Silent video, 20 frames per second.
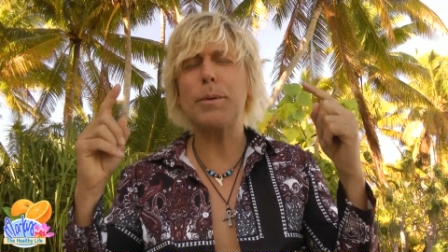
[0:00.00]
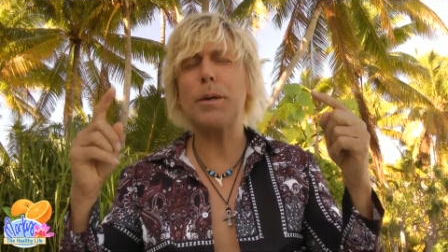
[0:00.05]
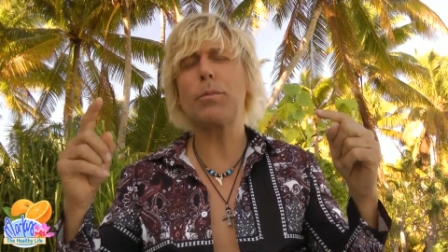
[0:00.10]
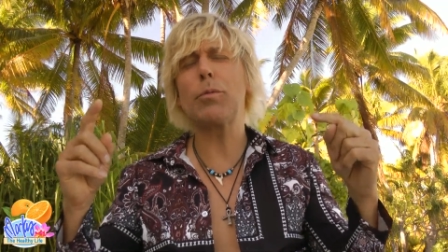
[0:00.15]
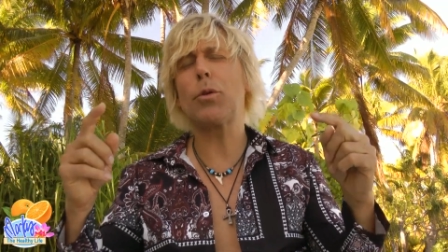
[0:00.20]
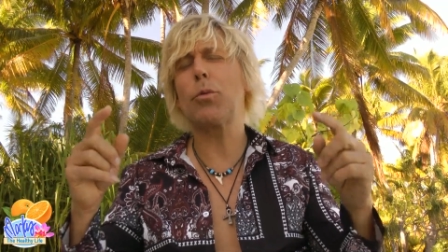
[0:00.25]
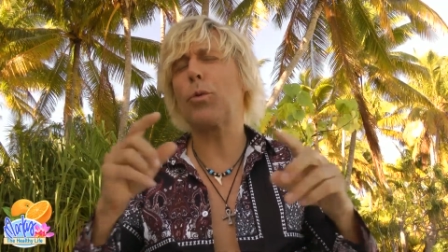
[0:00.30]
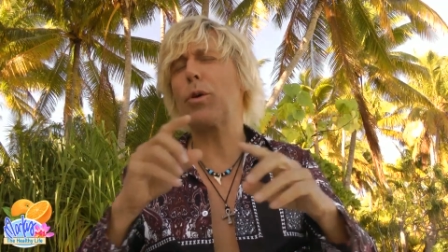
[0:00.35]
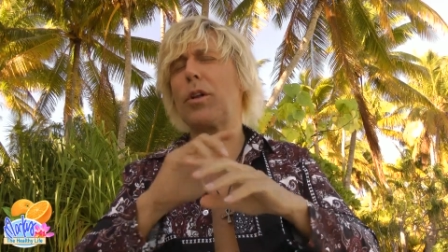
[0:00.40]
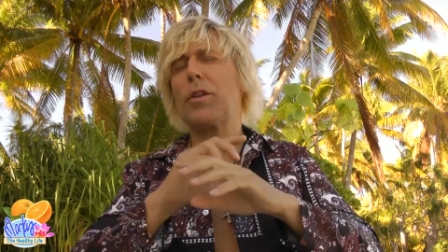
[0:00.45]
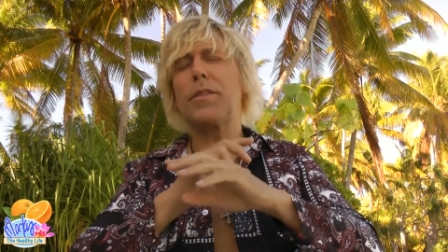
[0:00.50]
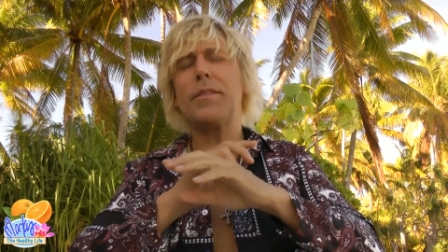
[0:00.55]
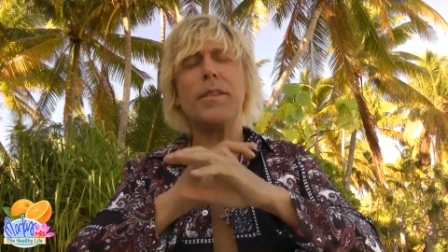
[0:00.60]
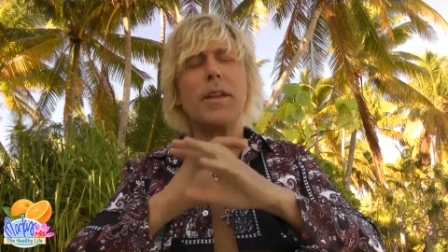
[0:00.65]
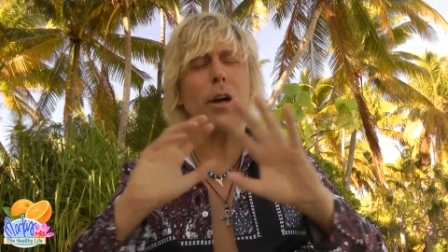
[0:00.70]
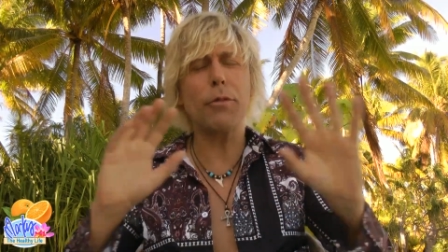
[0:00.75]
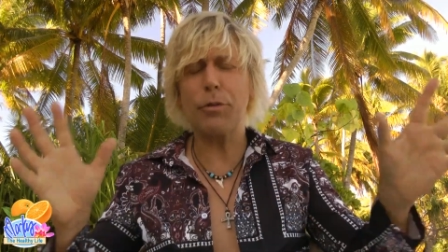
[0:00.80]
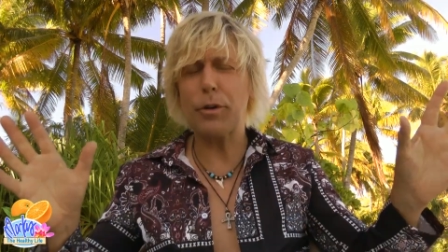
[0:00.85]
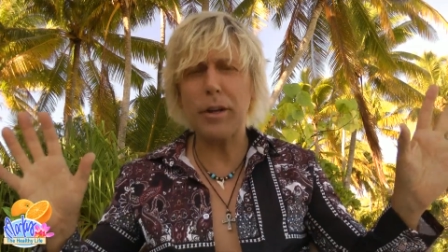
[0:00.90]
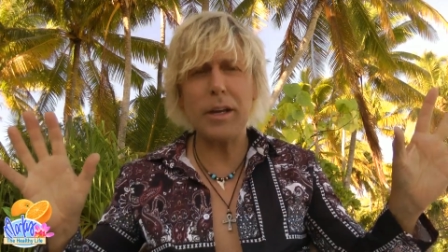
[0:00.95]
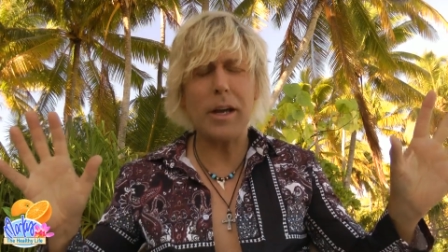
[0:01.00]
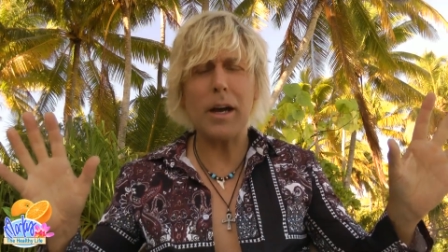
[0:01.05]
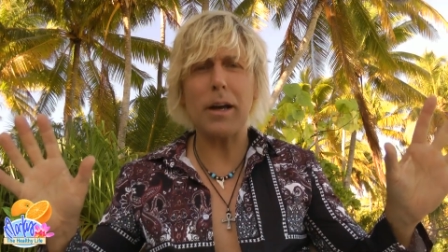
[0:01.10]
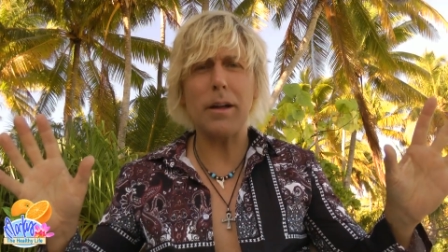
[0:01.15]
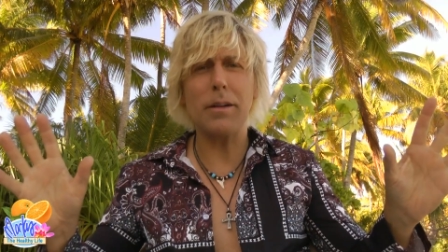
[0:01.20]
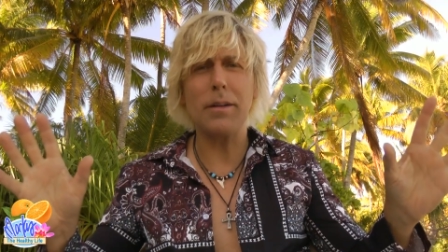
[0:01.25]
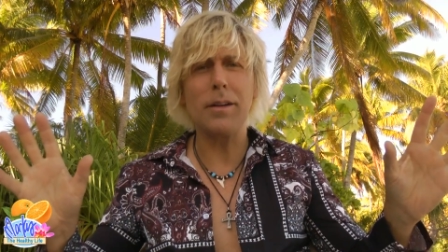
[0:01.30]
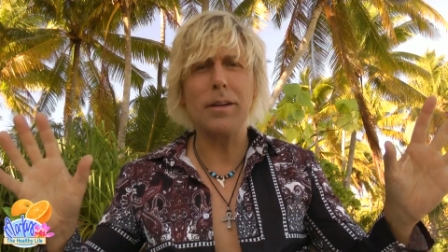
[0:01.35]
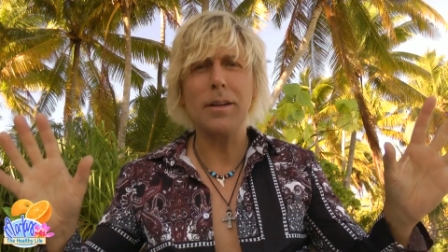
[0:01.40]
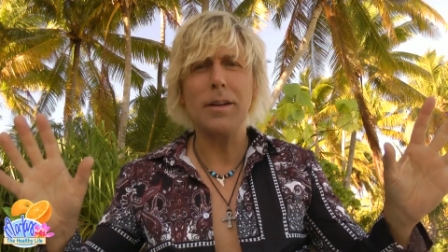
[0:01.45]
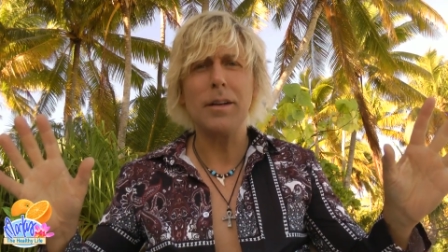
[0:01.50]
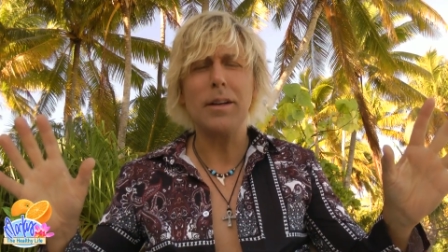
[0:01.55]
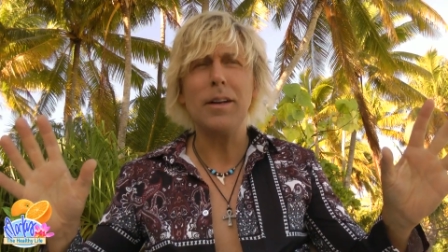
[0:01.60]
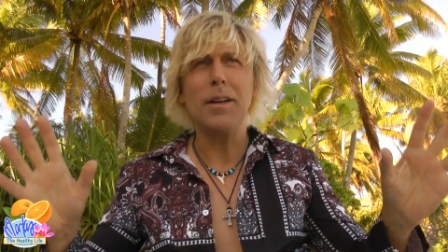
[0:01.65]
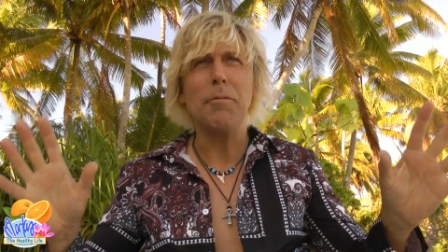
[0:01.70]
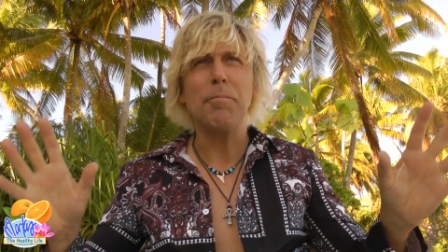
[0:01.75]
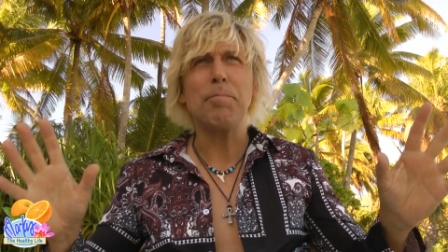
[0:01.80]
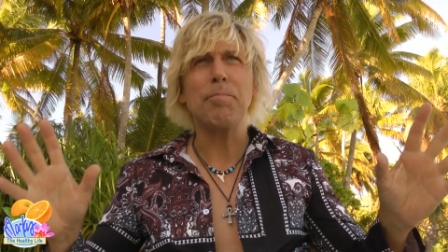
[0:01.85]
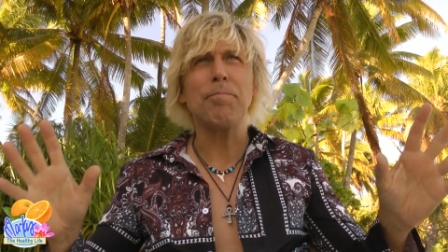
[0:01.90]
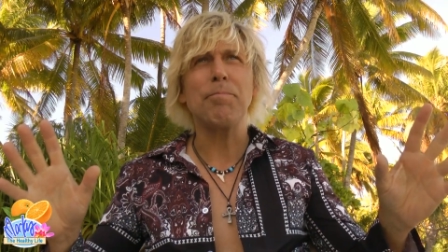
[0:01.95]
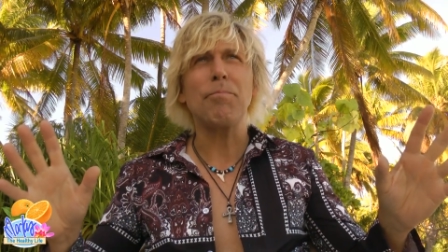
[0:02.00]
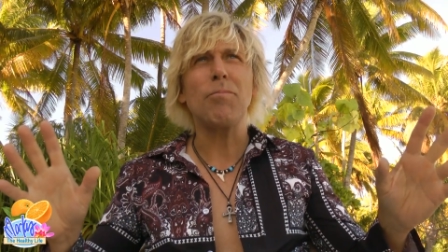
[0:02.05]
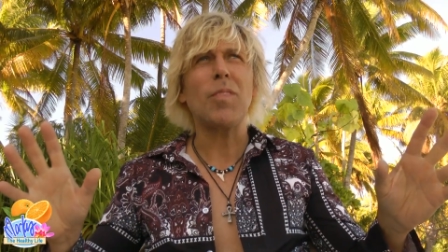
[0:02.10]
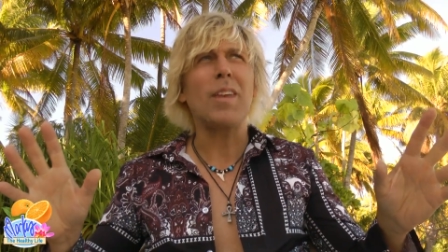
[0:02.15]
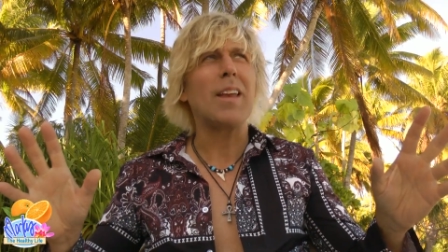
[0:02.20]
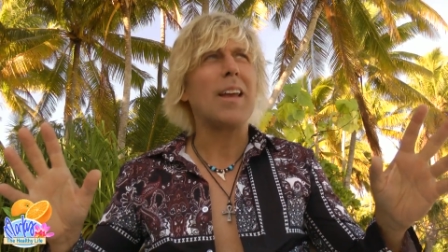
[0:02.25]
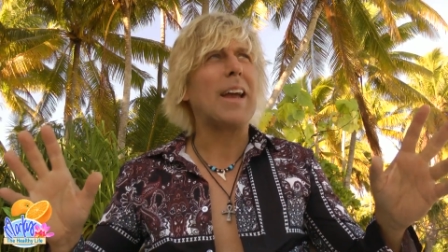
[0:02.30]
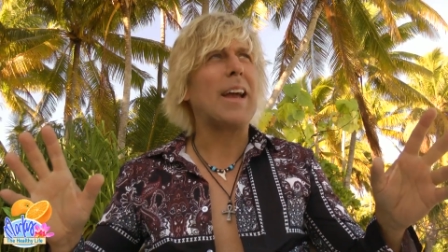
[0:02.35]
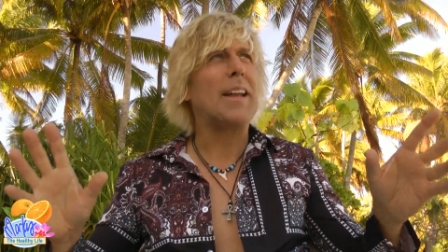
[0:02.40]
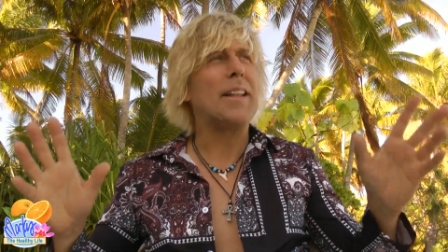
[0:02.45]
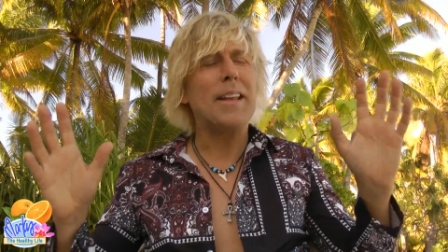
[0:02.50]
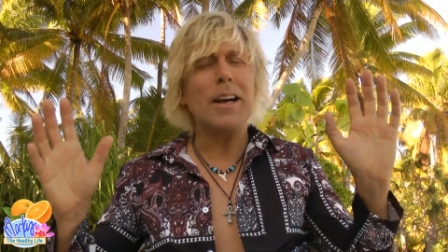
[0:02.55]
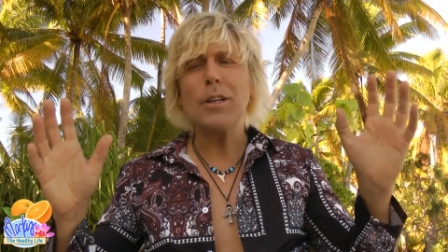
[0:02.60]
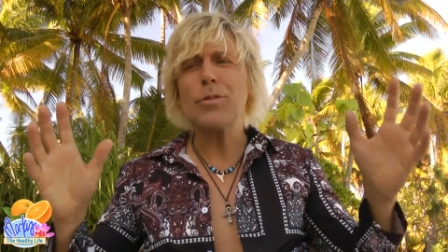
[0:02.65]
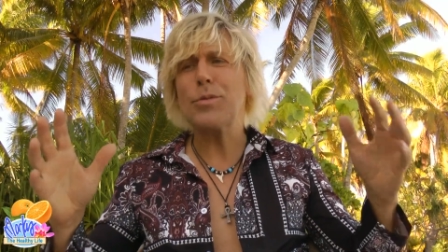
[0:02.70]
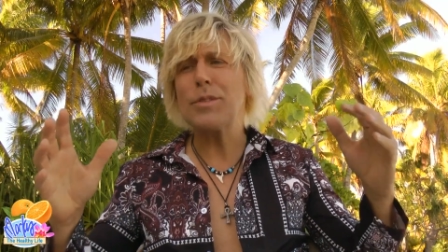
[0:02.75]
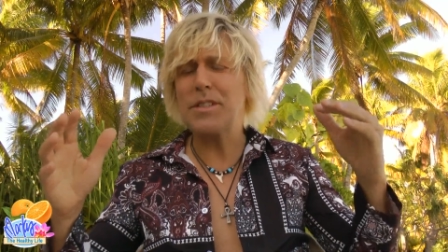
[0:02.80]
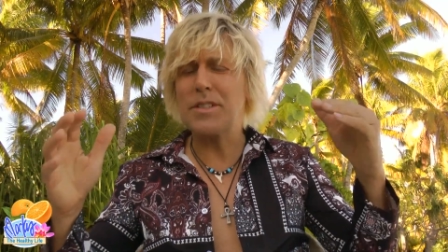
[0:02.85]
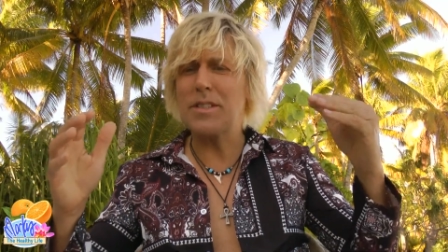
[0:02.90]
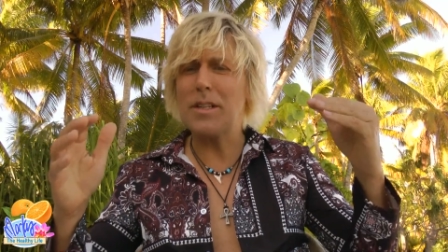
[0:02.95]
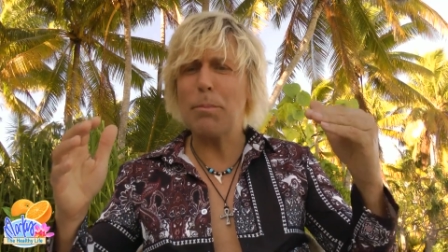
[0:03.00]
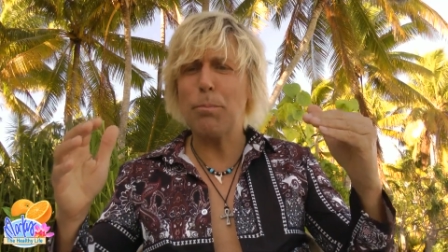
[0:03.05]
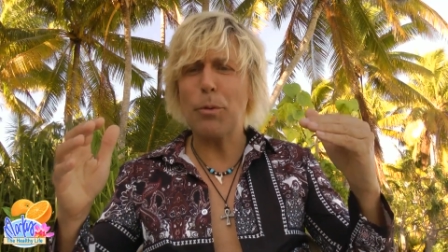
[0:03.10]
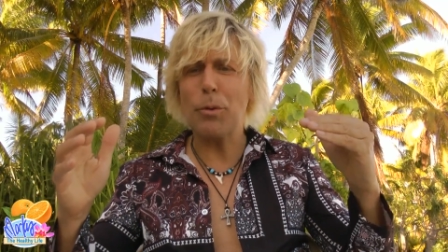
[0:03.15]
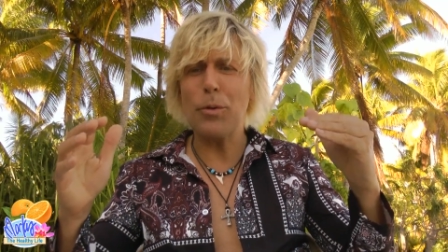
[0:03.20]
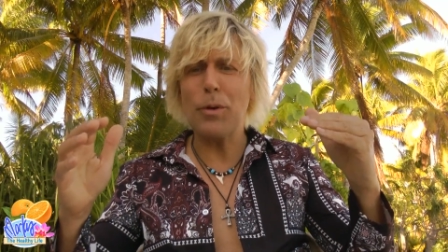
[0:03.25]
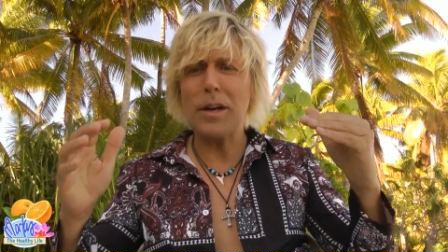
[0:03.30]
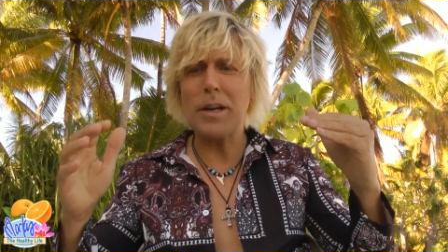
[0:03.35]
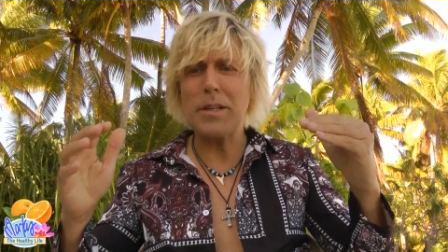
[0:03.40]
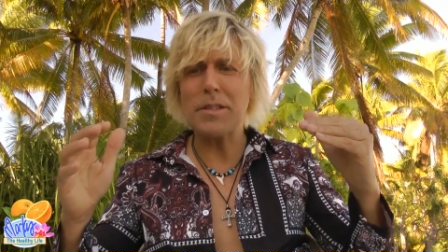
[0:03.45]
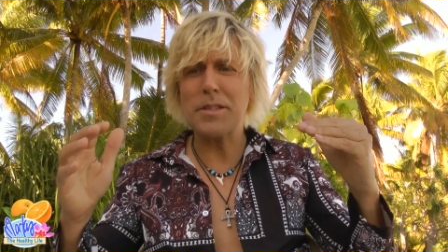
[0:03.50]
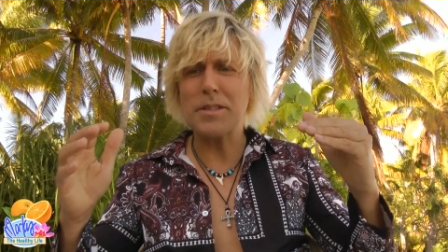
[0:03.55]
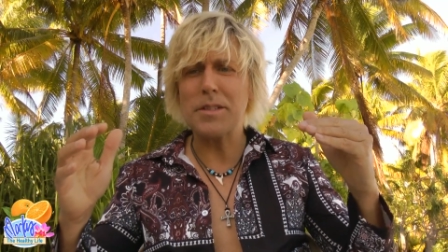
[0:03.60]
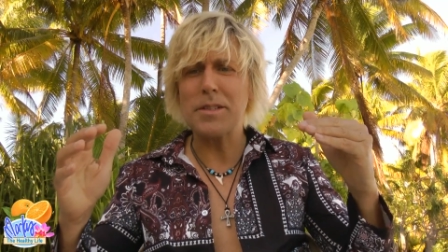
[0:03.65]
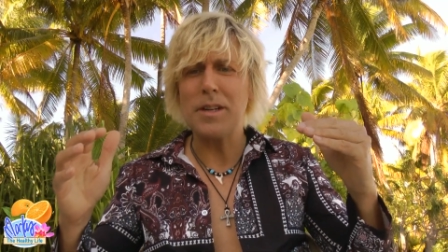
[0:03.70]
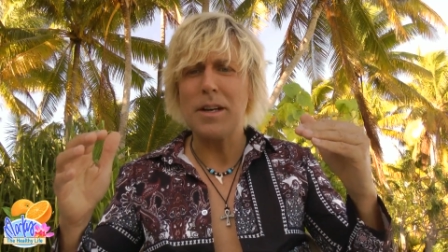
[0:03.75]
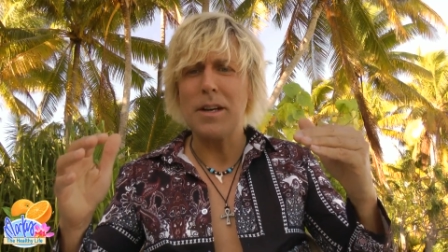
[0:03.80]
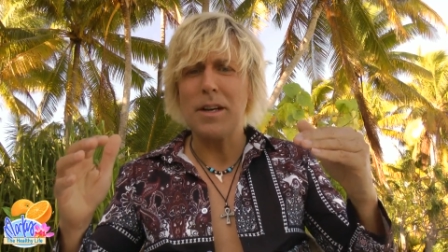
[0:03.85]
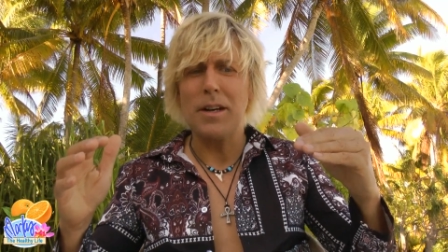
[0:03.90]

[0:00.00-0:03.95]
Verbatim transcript: people will never get. And that's what separates